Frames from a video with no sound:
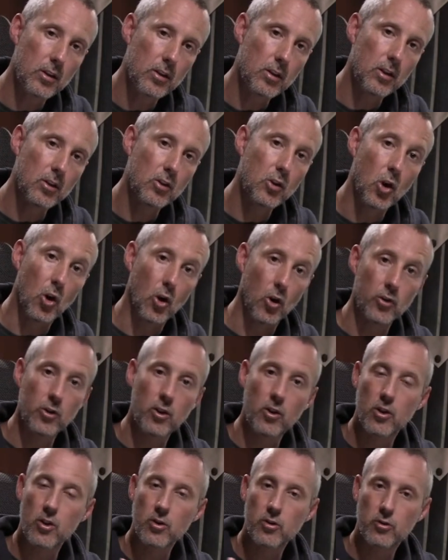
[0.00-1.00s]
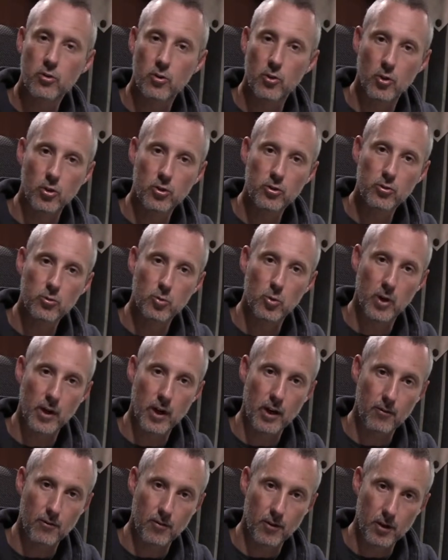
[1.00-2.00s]
the God, the source,
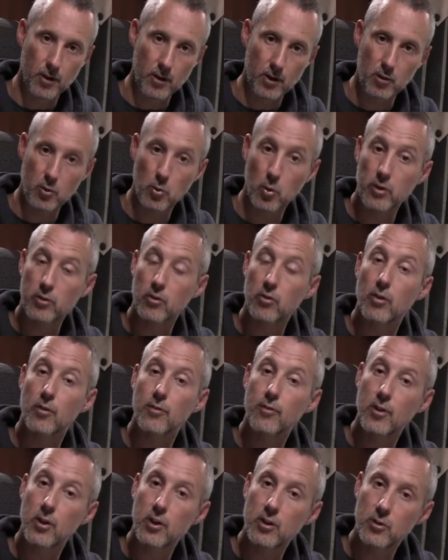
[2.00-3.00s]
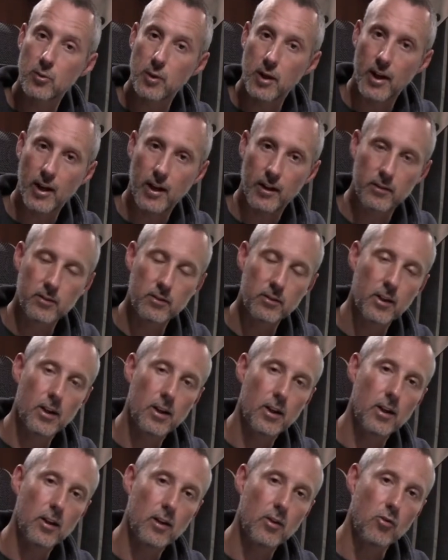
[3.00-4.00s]
whatever you want to refer to it as,
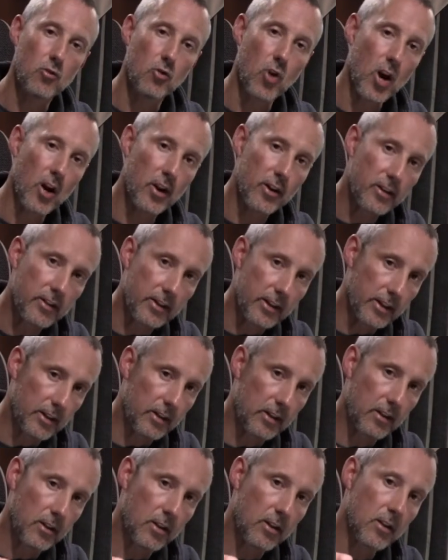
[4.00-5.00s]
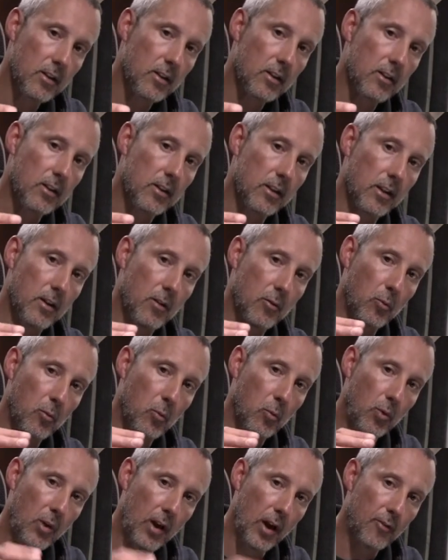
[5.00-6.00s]
granted that
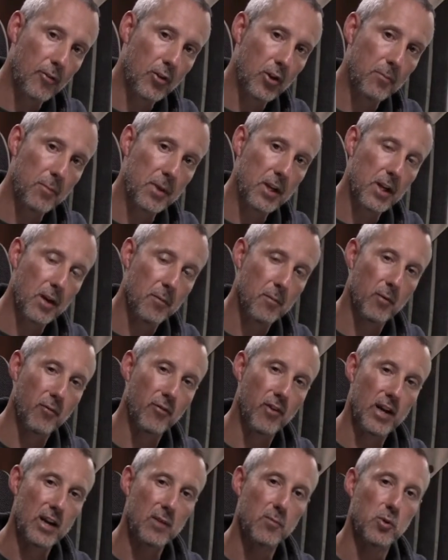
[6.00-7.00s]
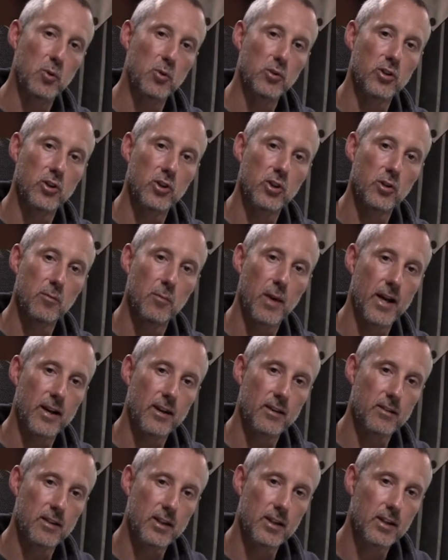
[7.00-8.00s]
love could become available to
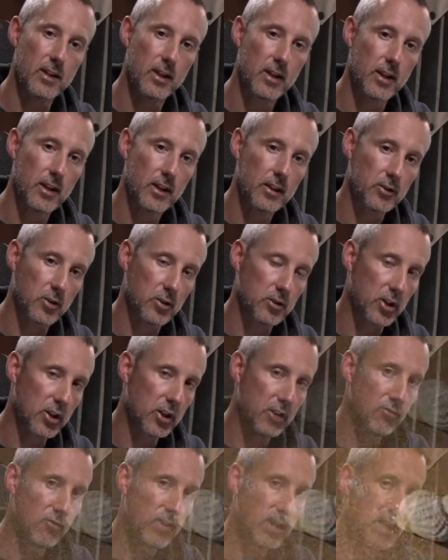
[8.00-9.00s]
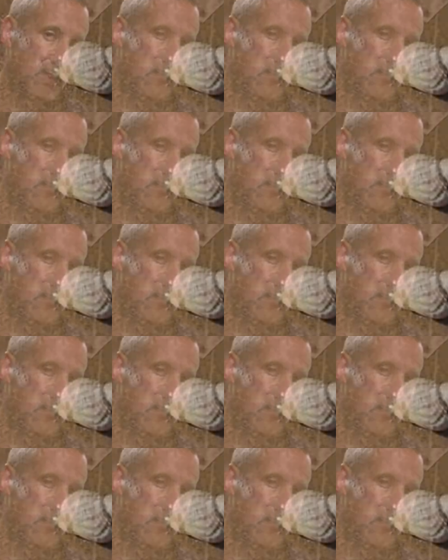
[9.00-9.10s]
humanity. So it's only really